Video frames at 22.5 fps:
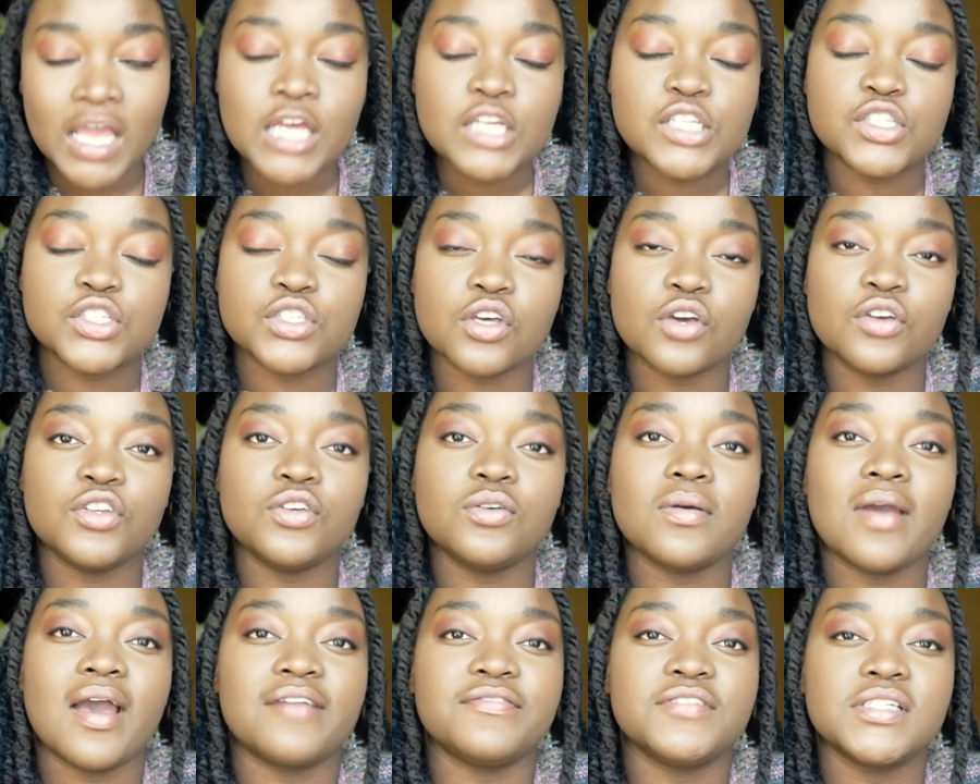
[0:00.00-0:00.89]
So
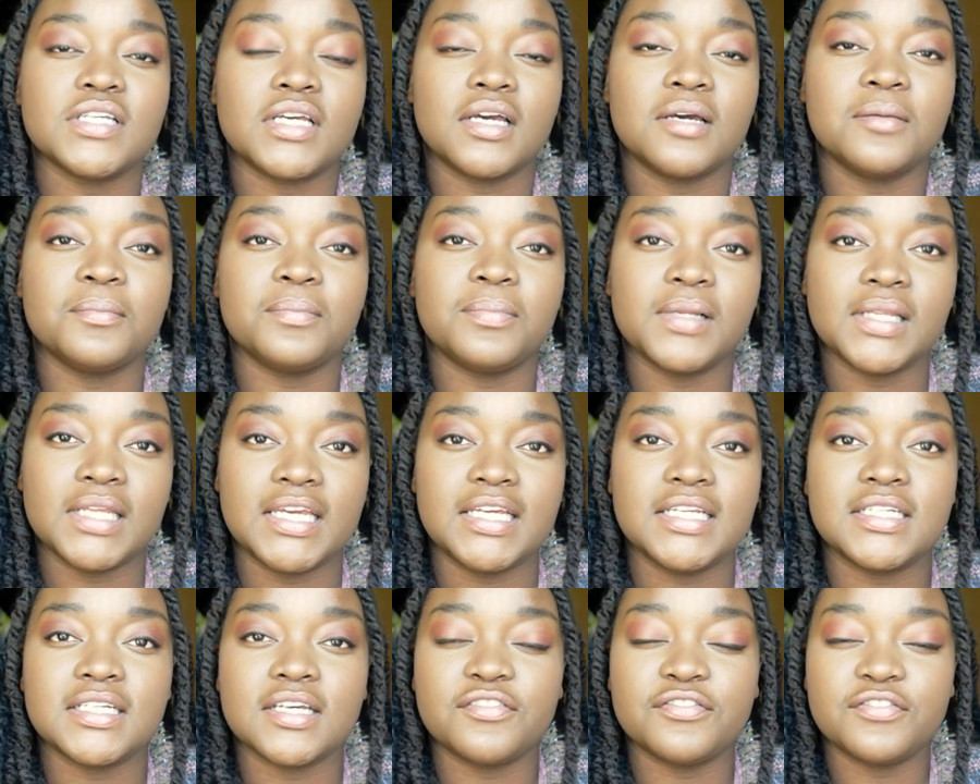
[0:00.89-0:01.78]
you have to
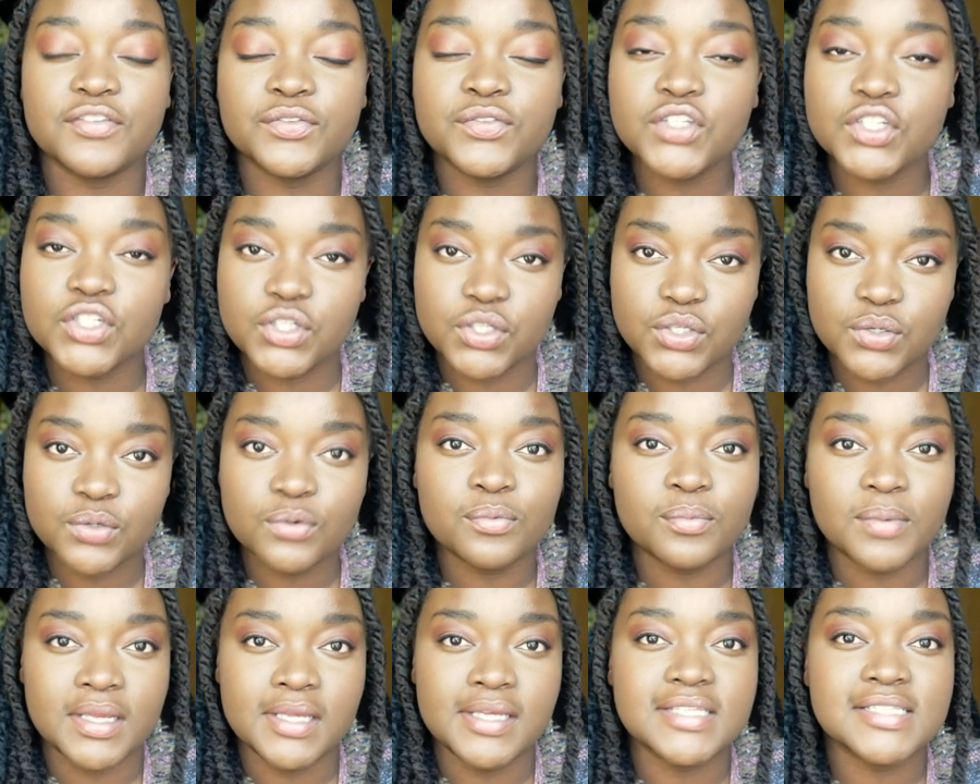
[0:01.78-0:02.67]
complete 52
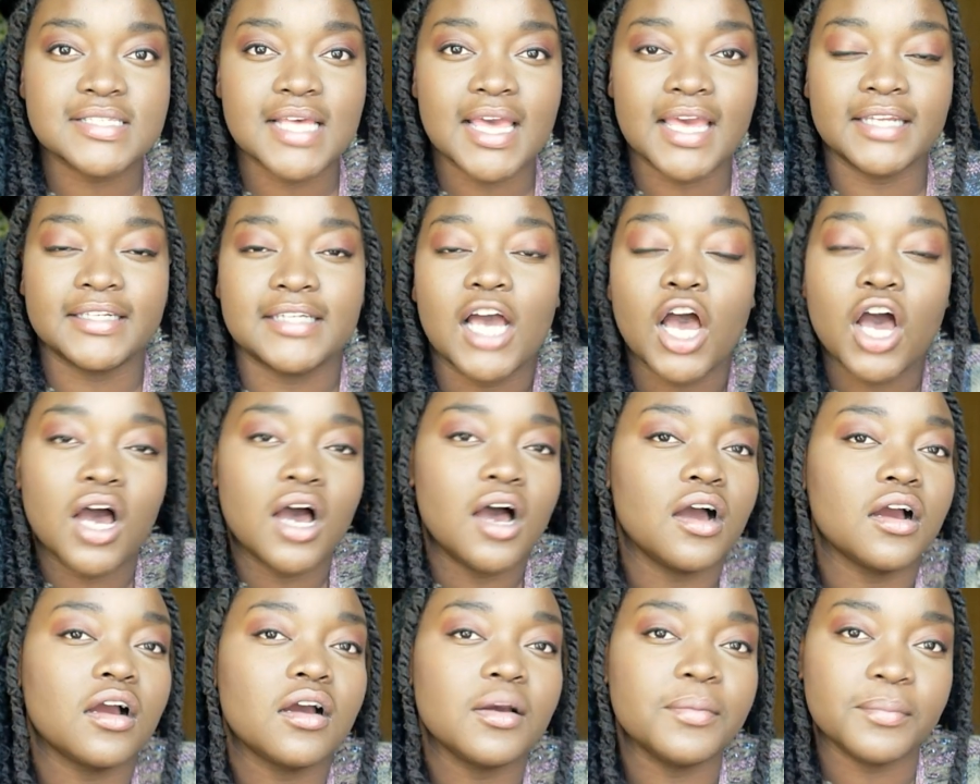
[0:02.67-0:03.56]
weeks in
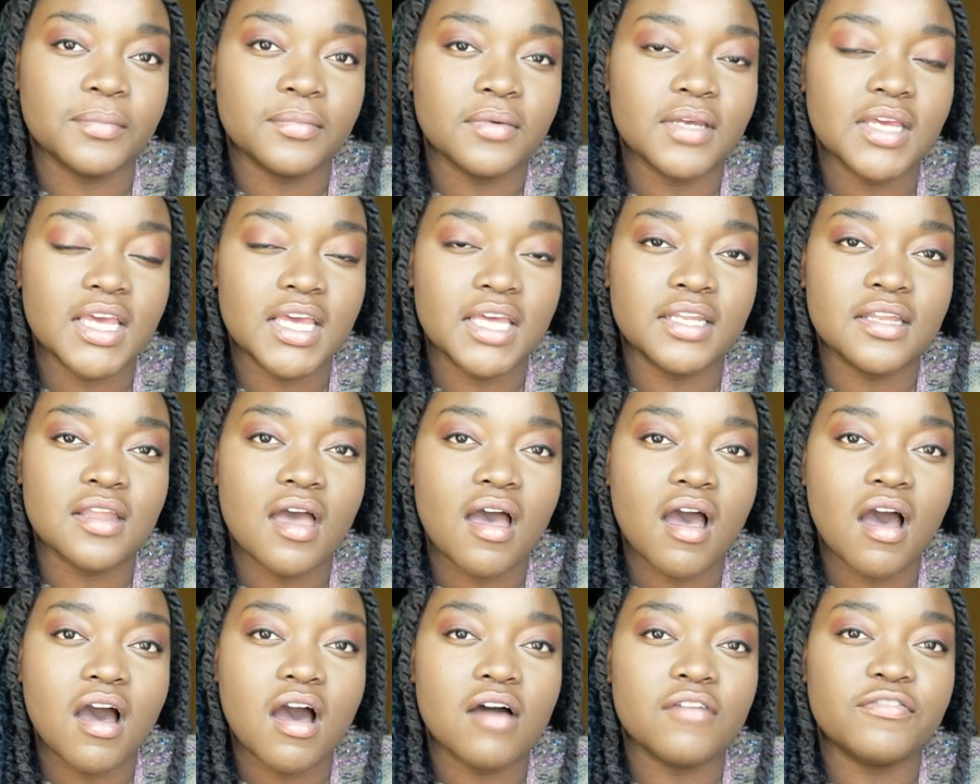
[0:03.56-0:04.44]

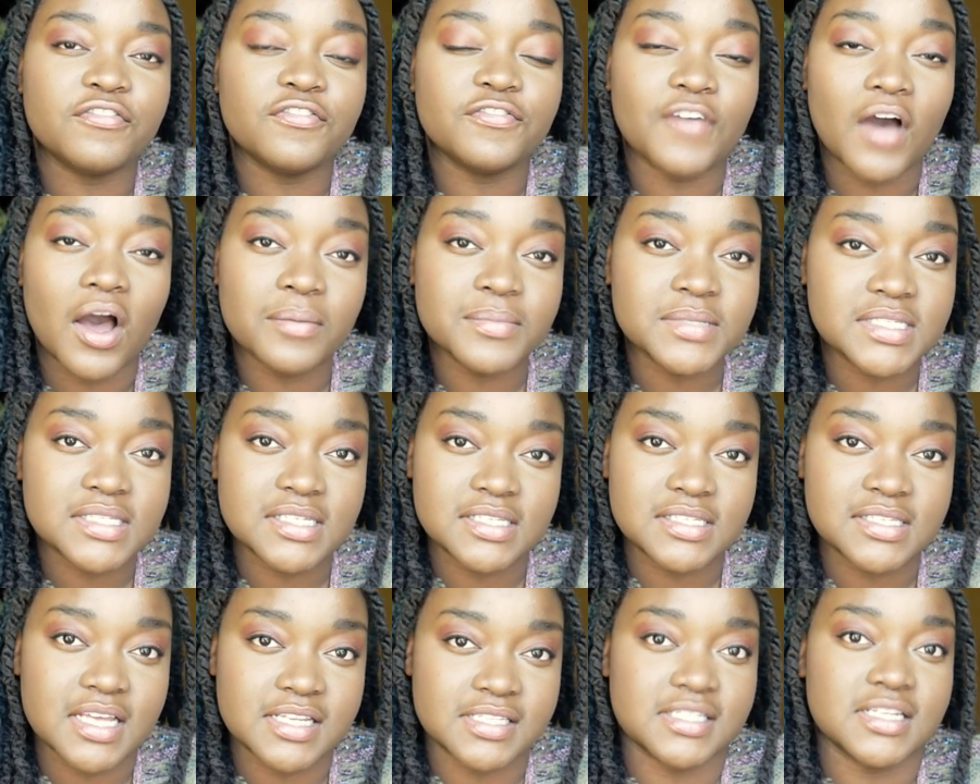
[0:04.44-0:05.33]
a pharmacy
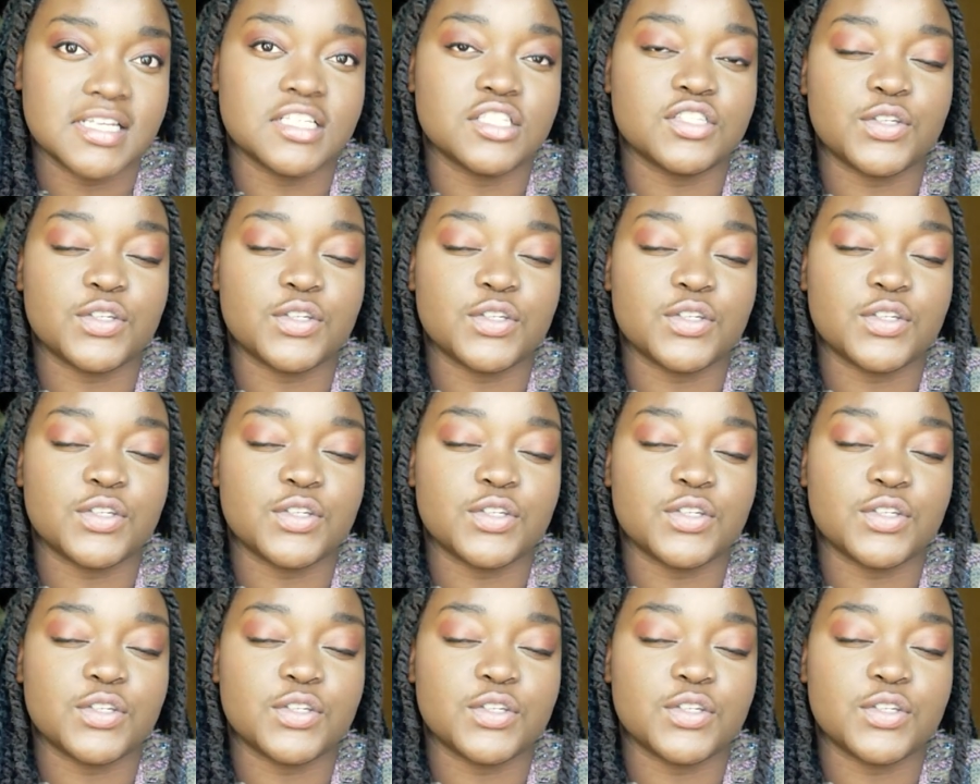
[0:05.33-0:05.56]
setting.